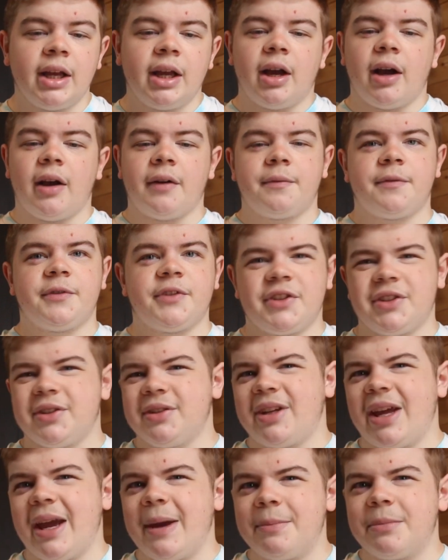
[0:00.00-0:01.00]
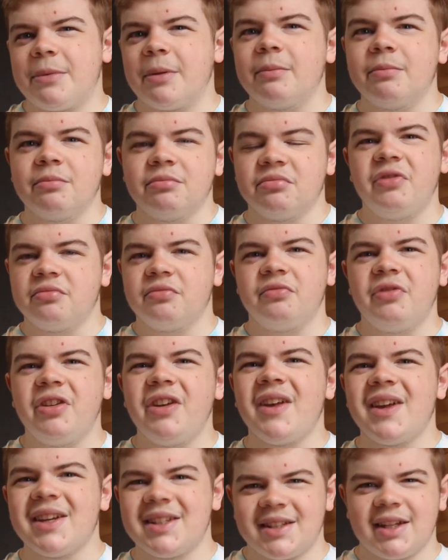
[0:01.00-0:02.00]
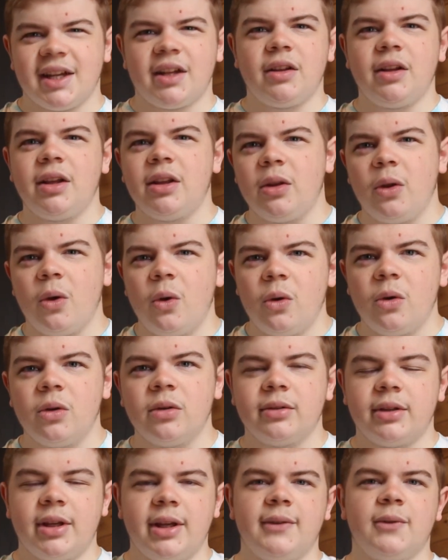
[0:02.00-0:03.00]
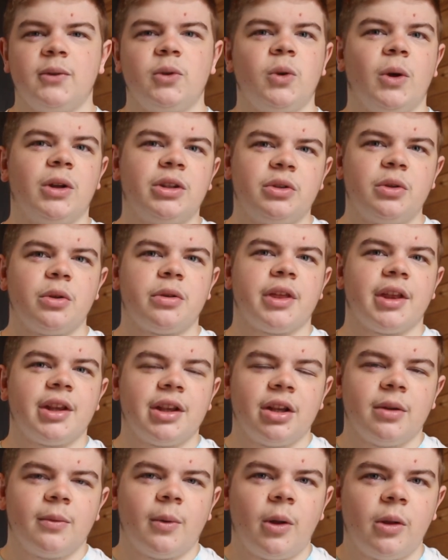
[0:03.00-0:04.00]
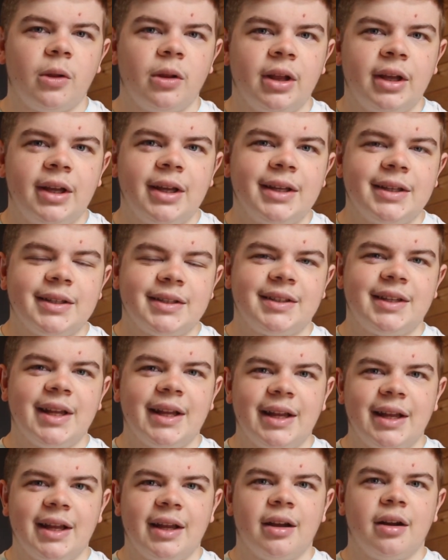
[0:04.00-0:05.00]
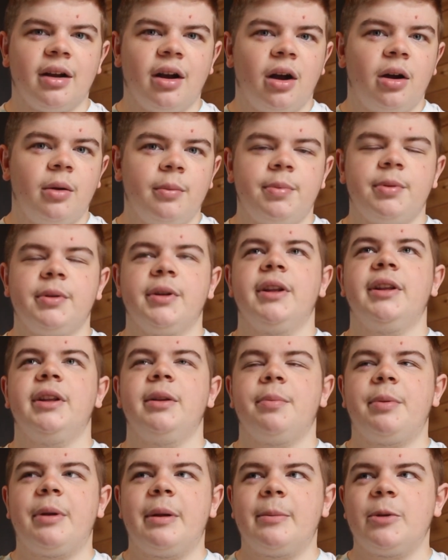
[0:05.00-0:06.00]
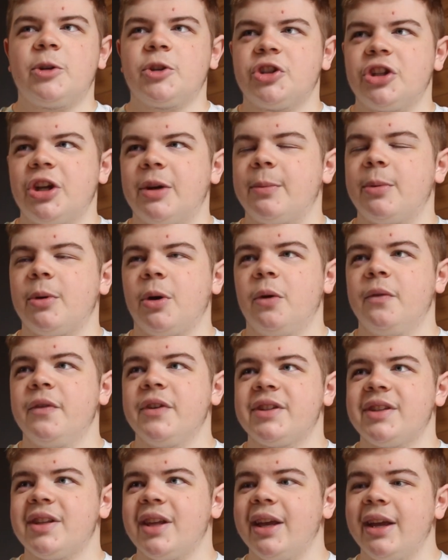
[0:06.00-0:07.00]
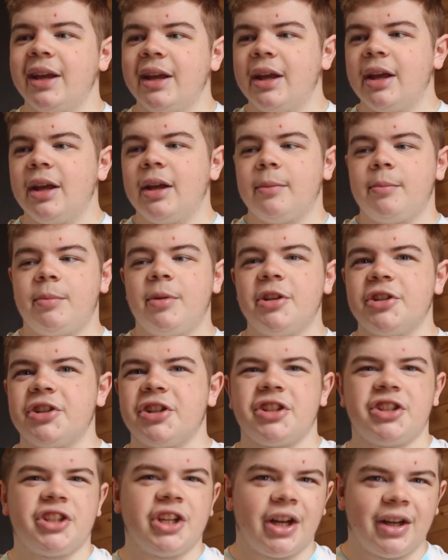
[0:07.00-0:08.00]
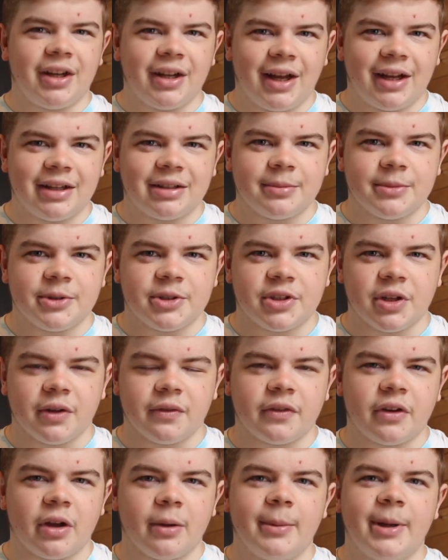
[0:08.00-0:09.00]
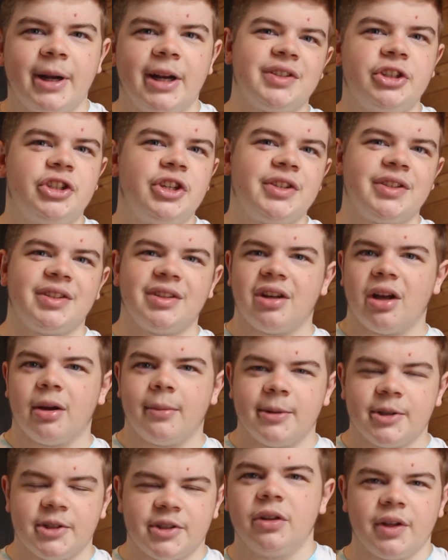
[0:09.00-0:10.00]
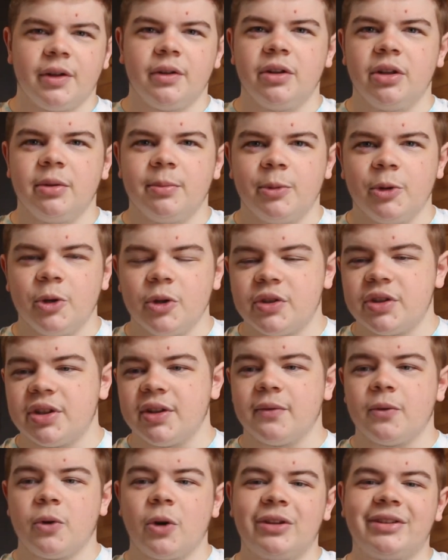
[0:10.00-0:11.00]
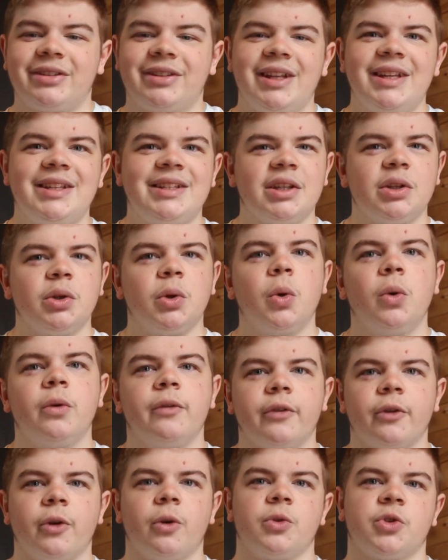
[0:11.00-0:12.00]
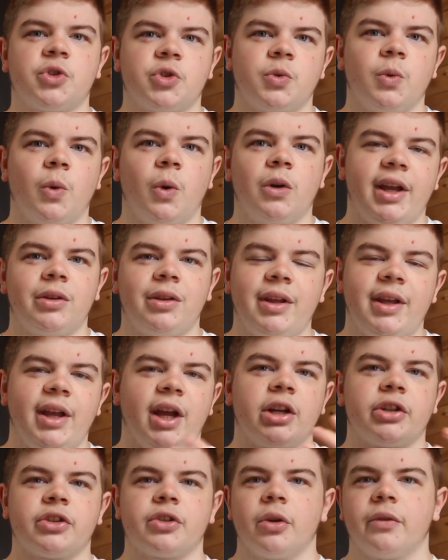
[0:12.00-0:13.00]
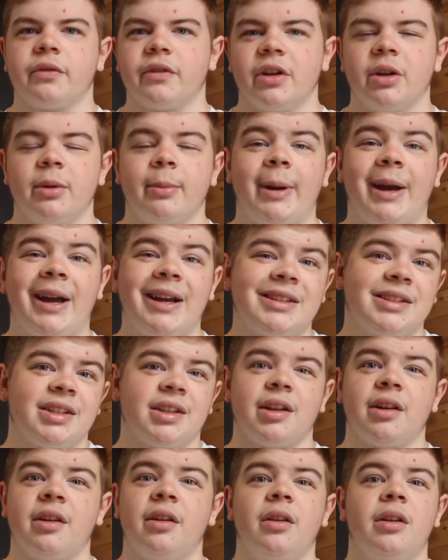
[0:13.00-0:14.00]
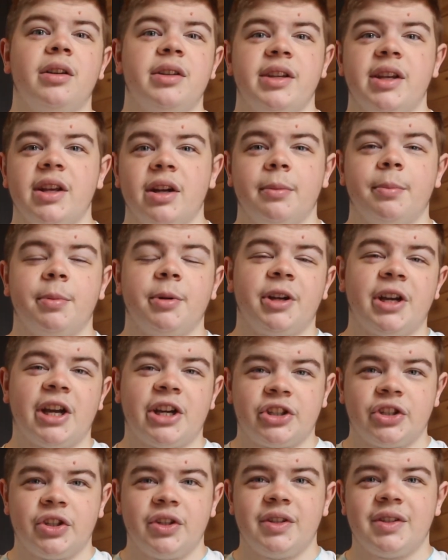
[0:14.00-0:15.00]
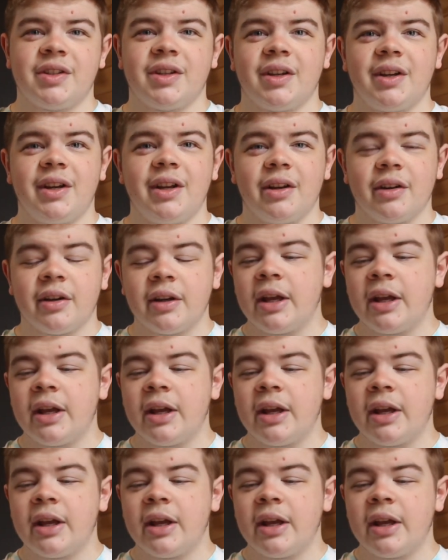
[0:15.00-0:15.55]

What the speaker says: I've kept them realistically low, even though I do think they will stay up in the Premiership. Obviously players like Charlie Adam and stuff coming in, Jason Cummings still in the books, they've got a decent overall squad, Lee Ashcroft at the backs for another year of progression in his career.